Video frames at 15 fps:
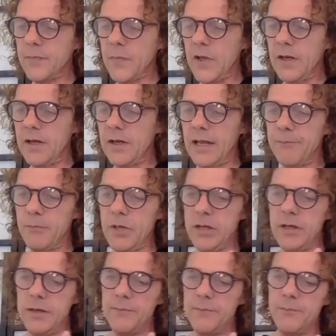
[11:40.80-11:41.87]
let
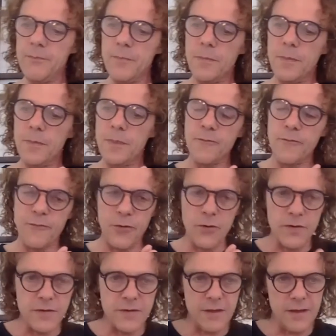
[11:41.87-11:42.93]
me
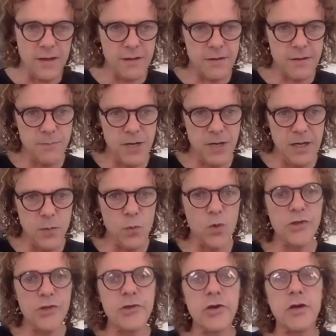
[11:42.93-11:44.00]
first explain
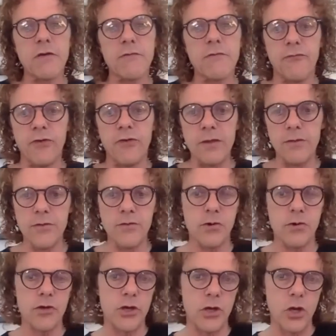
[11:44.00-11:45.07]
what you can feel so
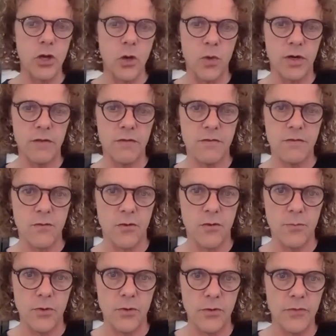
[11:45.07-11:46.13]
you know what is
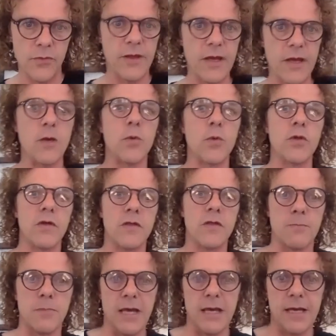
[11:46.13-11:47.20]
normal. Then I will
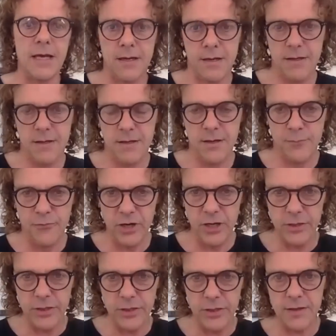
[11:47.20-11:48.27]
explain the
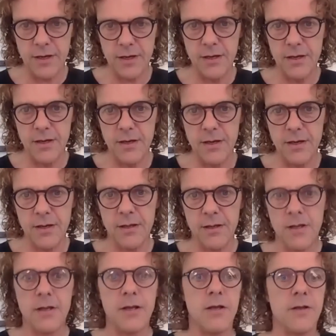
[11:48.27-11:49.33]
breathing technique,
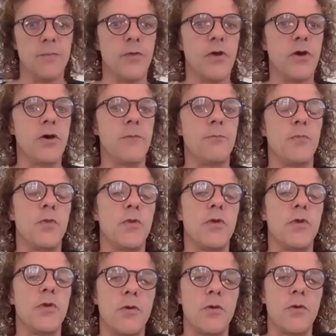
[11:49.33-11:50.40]

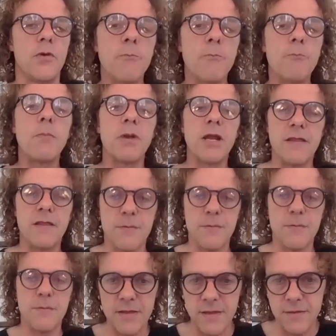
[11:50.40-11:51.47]
the public
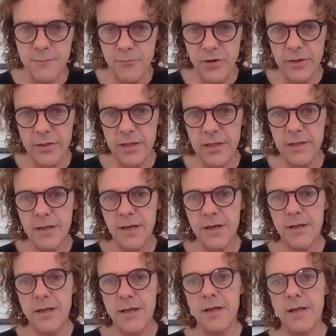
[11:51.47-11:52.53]
spaces breathing
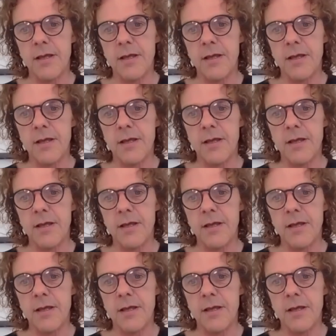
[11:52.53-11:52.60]
technique.